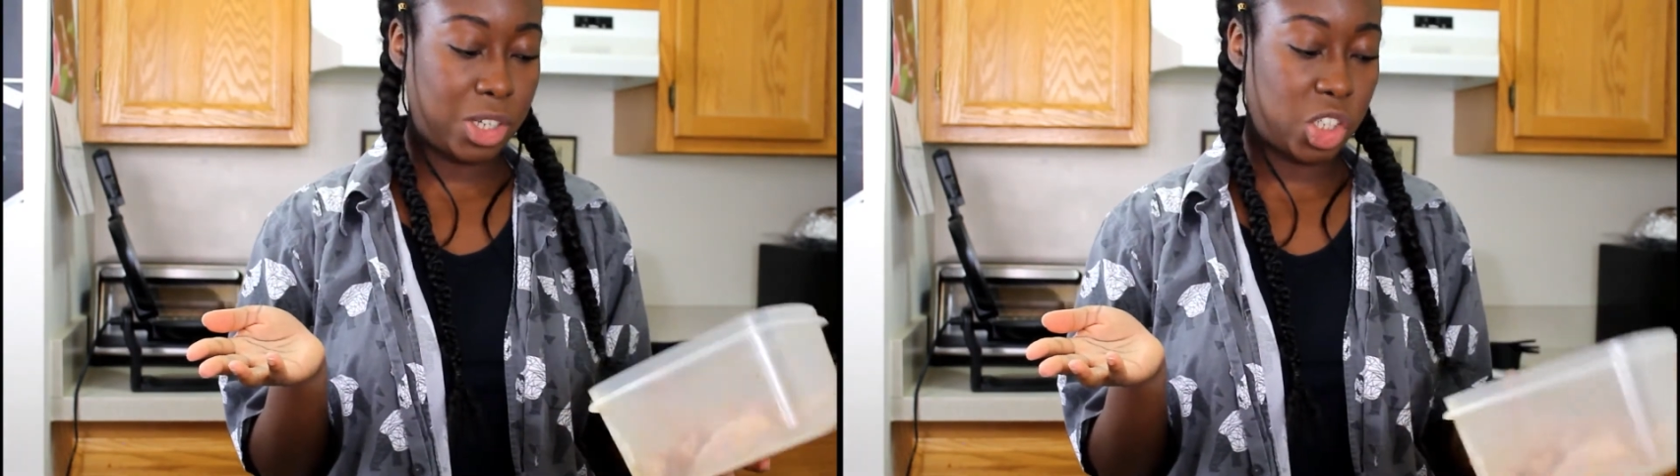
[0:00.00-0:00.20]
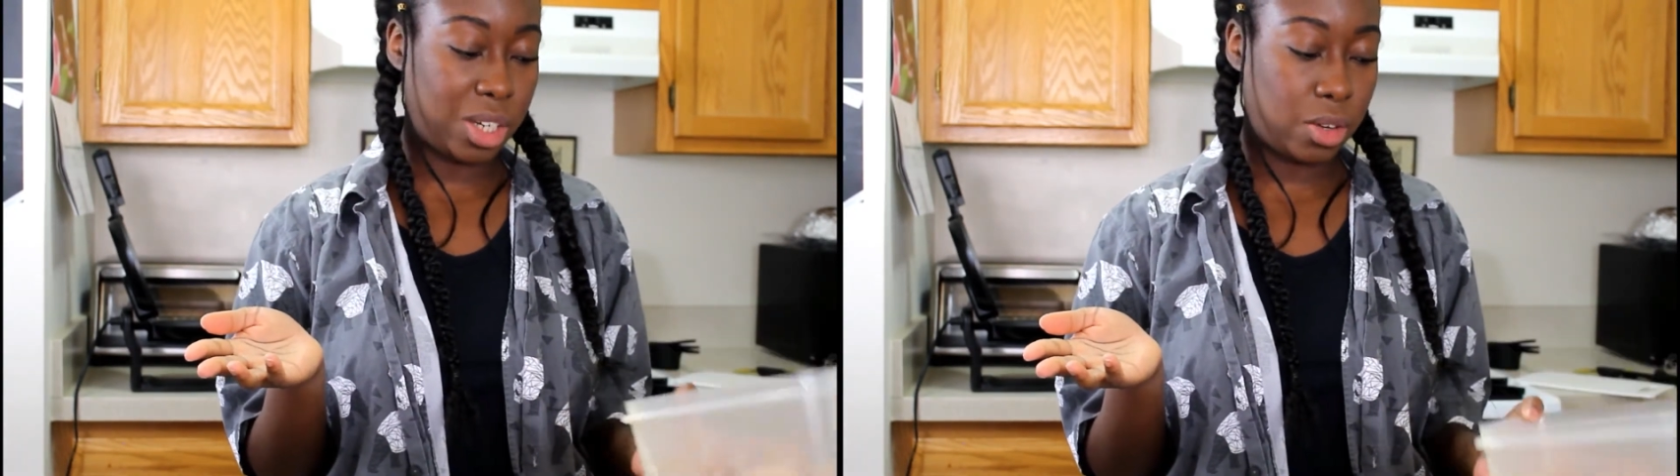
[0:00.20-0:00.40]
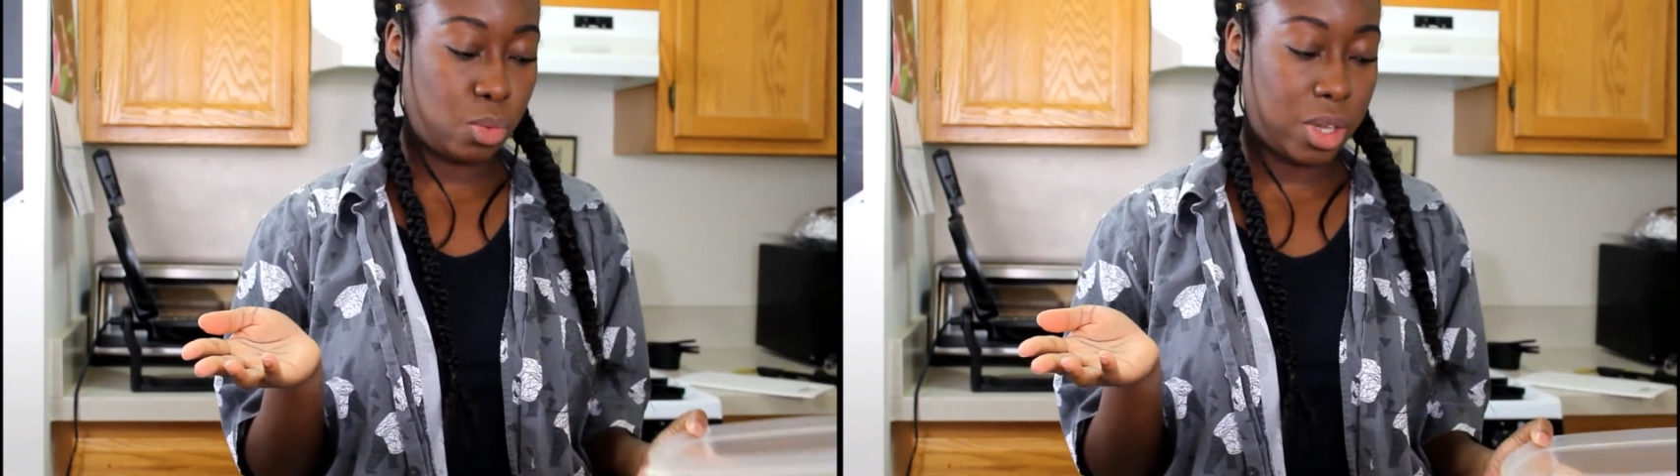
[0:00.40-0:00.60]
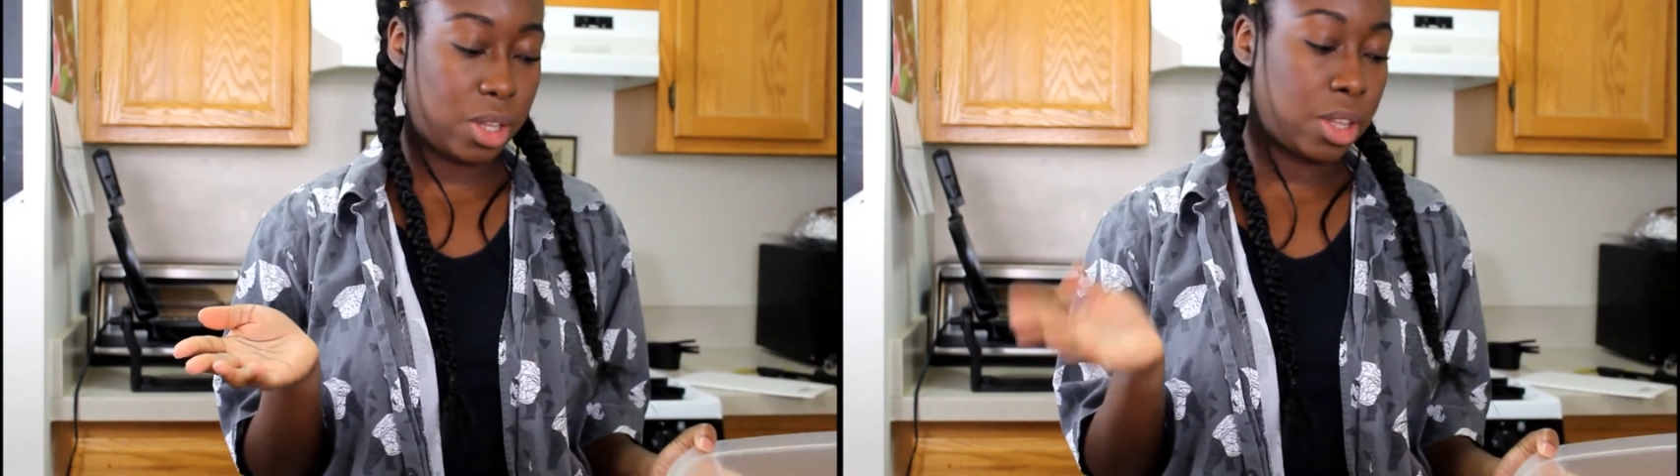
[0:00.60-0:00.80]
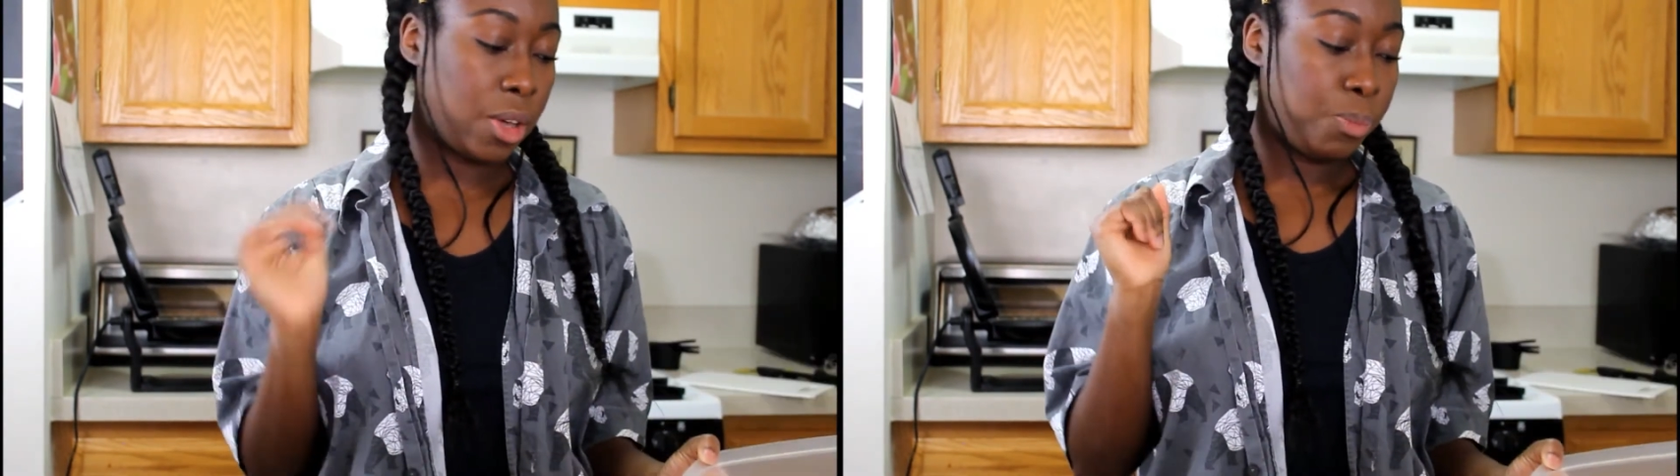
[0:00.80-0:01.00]
chicken
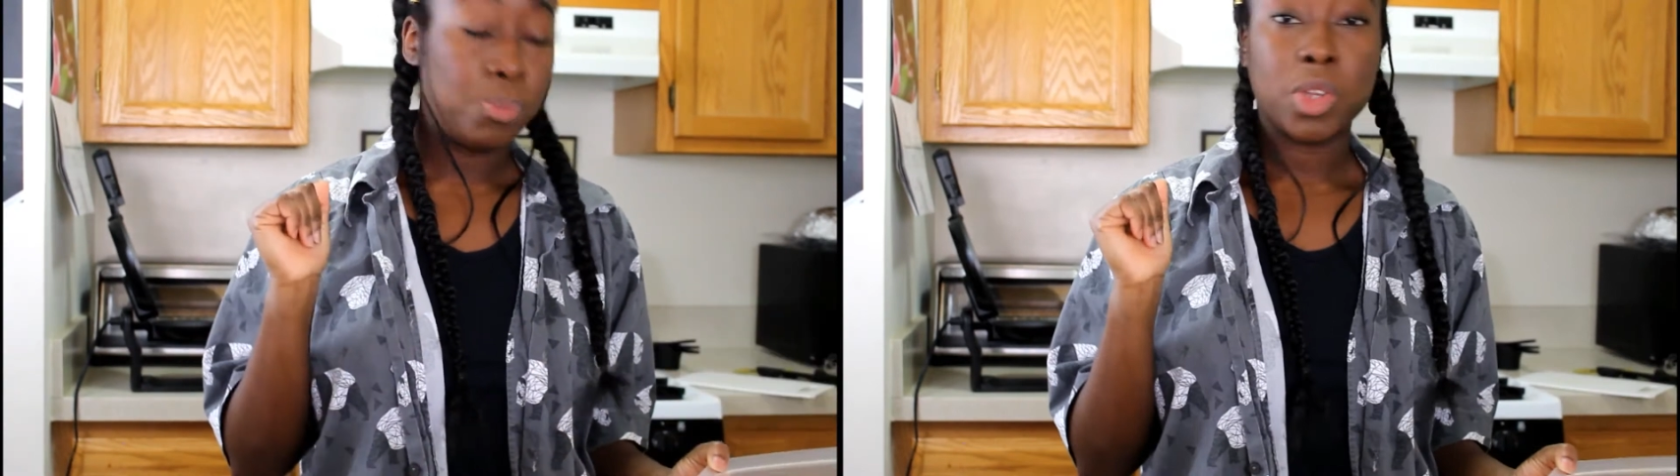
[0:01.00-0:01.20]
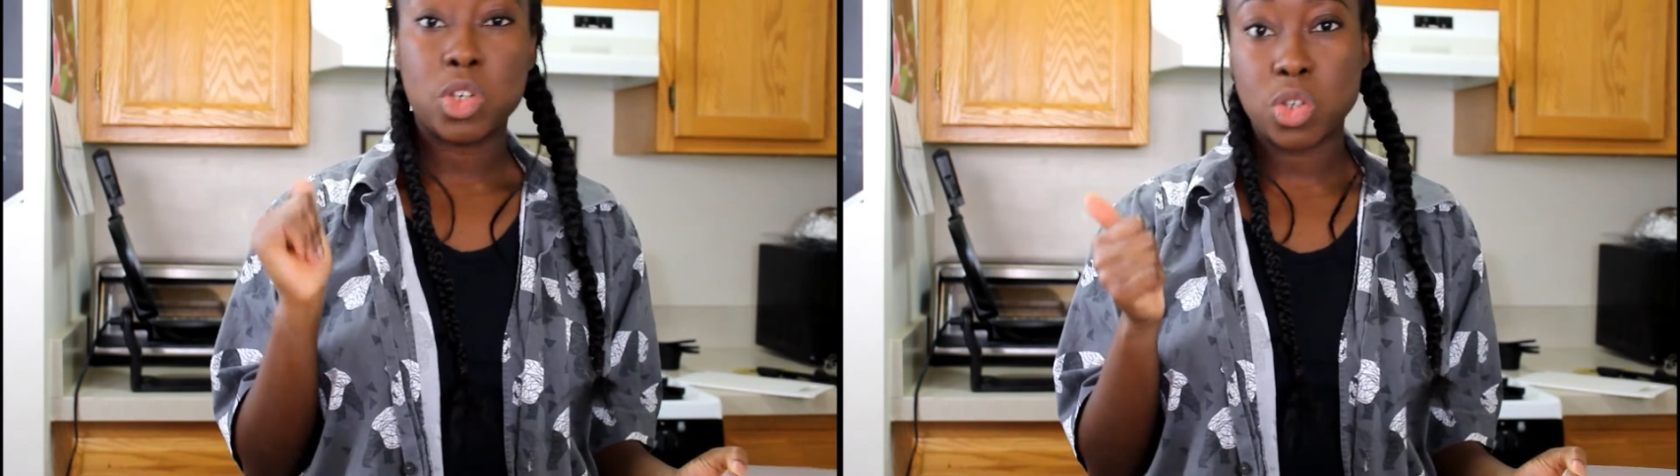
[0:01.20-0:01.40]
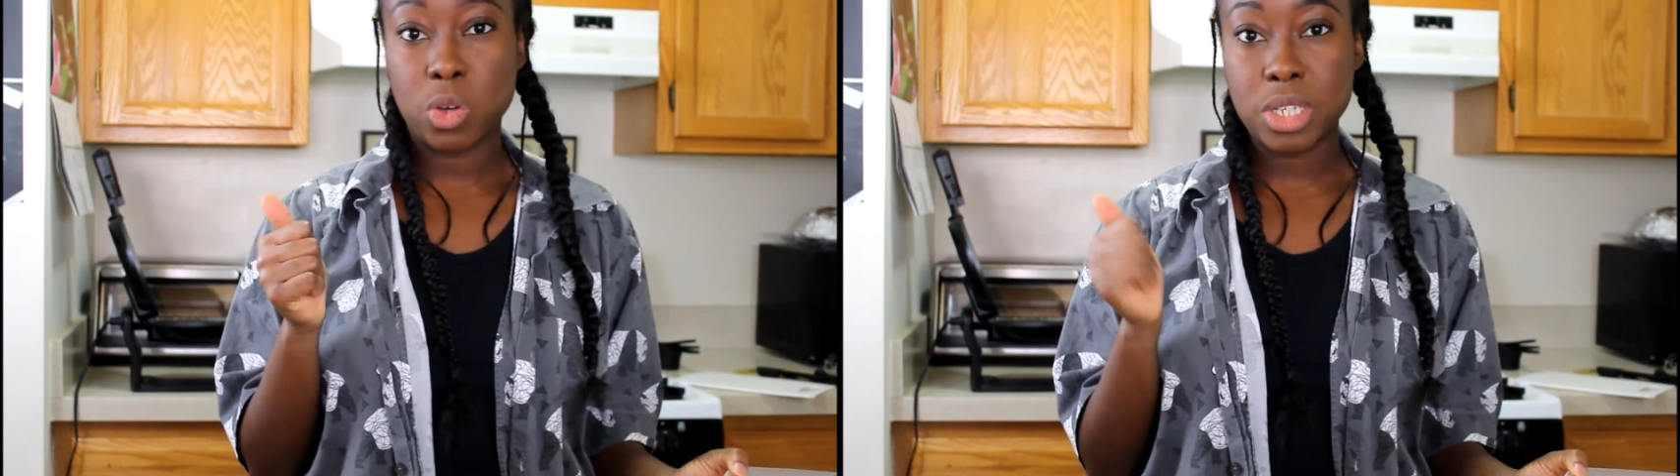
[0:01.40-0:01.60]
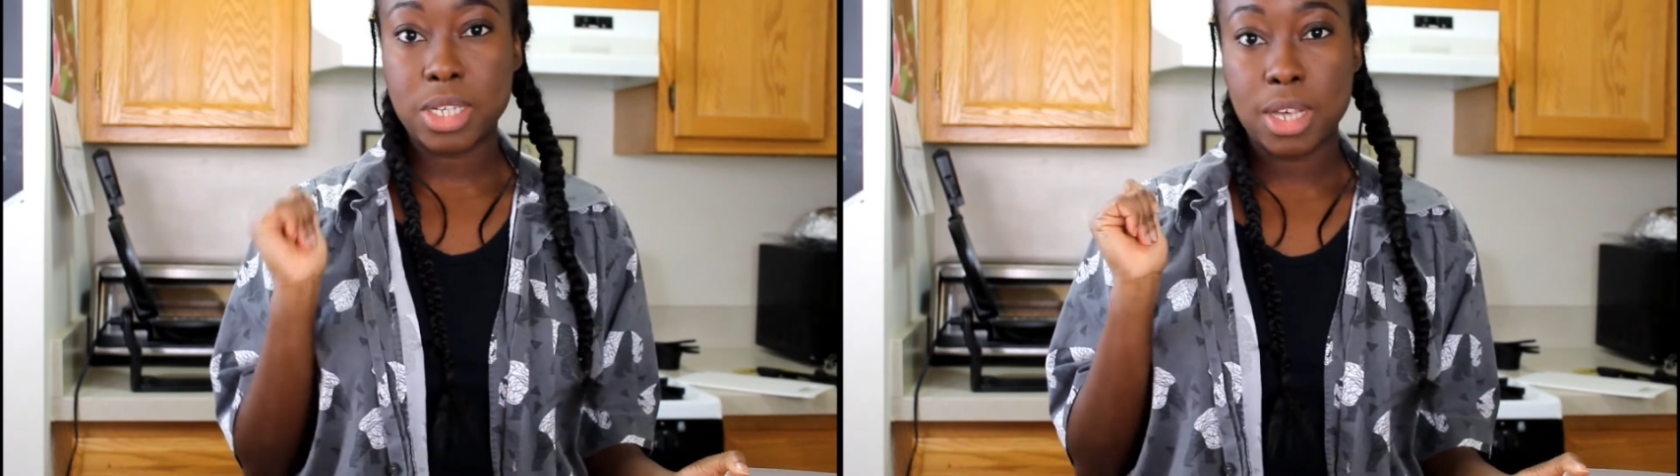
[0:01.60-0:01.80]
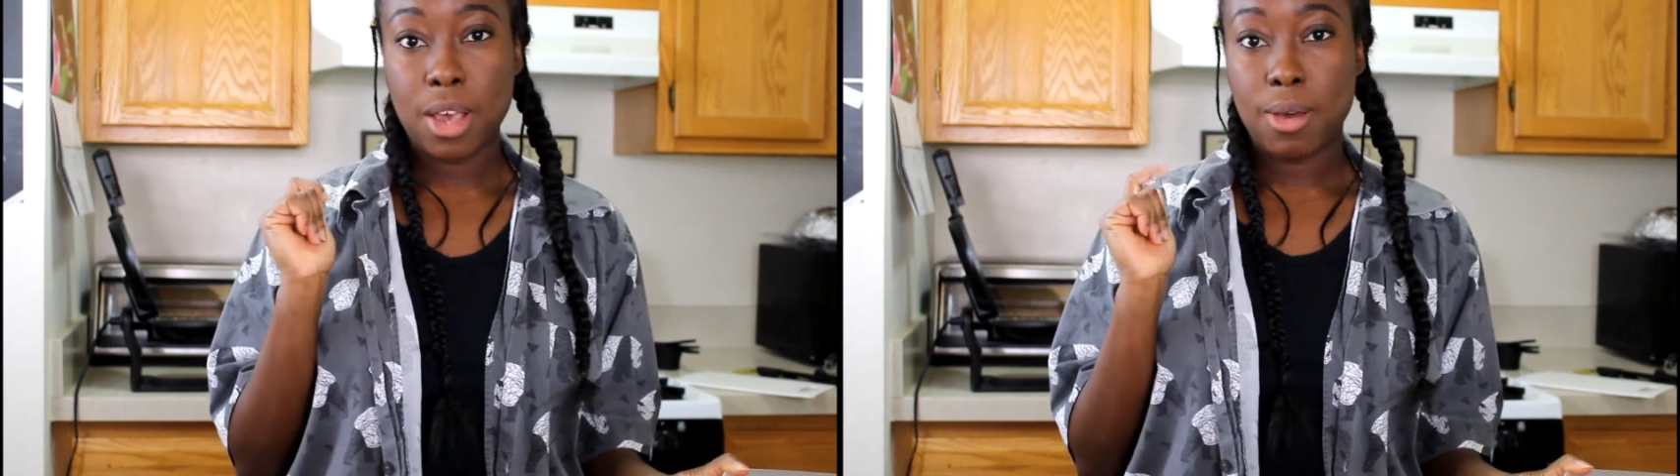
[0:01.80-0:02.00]
with salt,